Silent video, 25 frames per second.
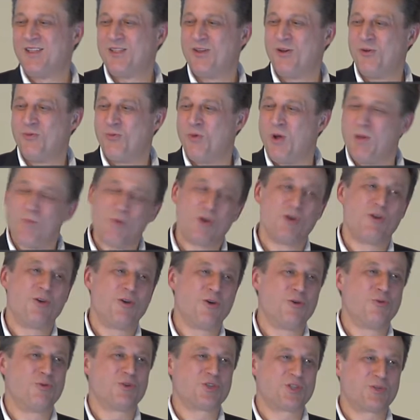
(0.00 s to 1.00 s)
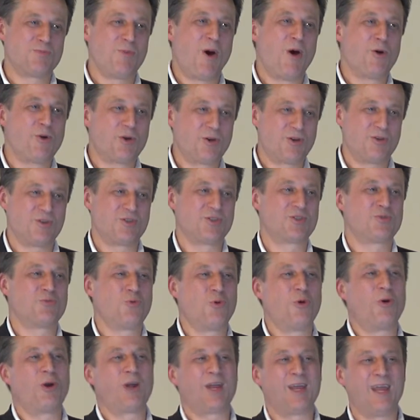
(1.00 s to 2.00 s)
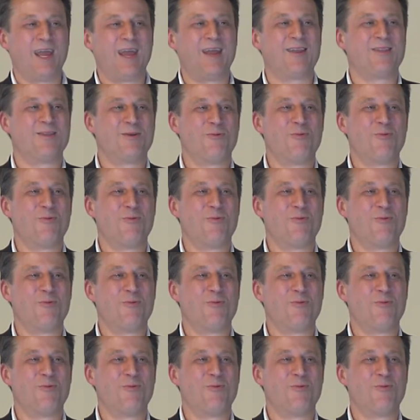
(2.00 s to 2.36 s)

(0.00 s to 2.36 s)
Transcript: the women who were smokers were again